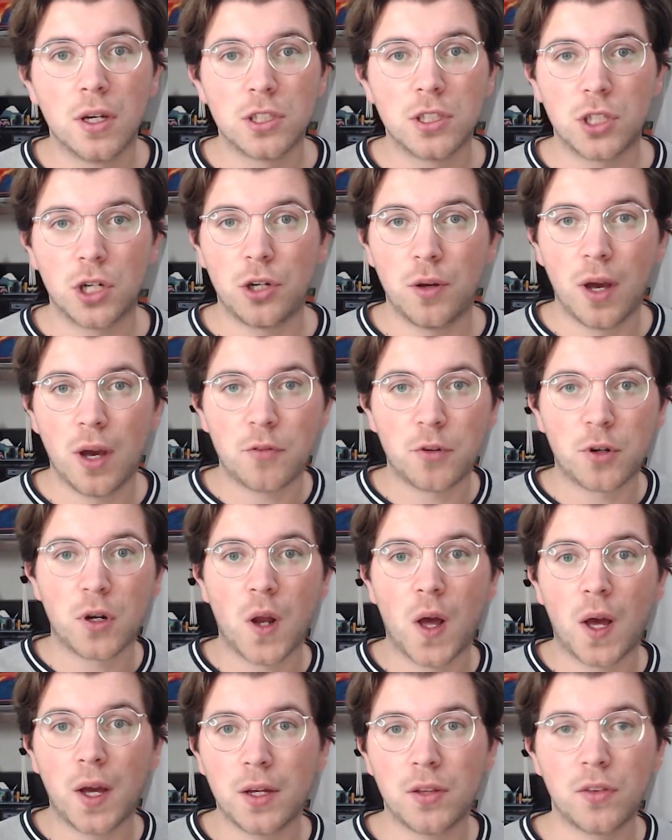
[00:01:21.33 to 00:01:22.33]
So you have a
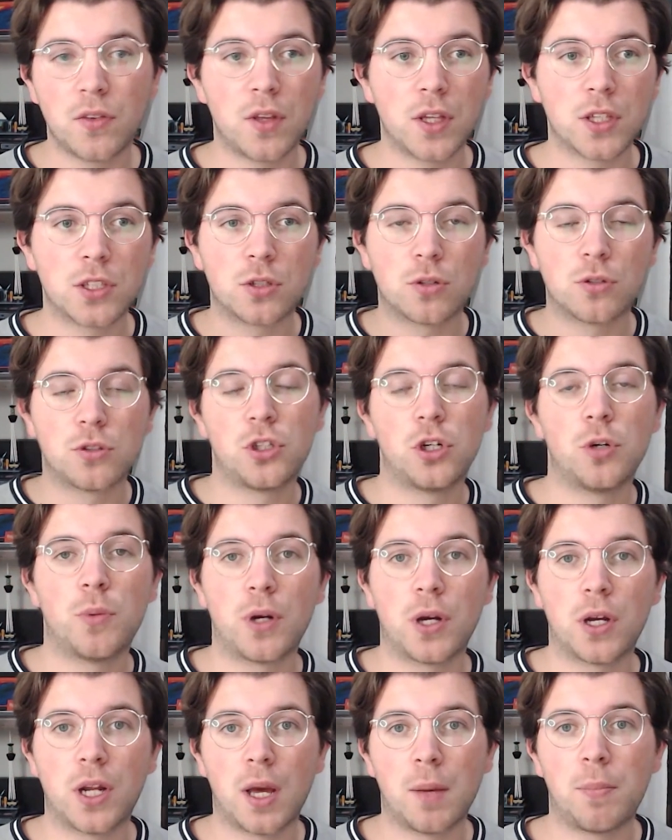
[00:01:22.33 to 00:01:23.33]
client, it's
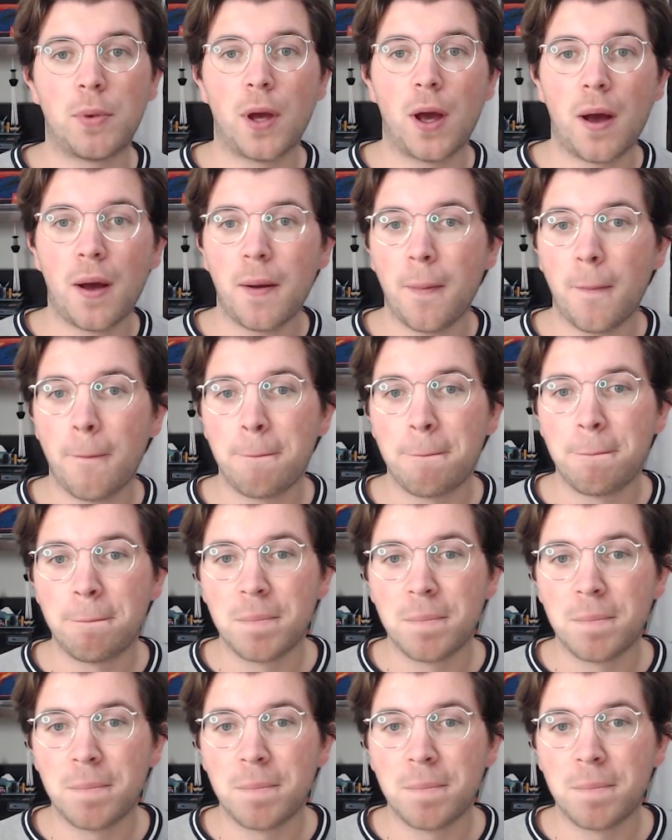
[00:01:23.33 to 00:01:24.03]
consuming an API,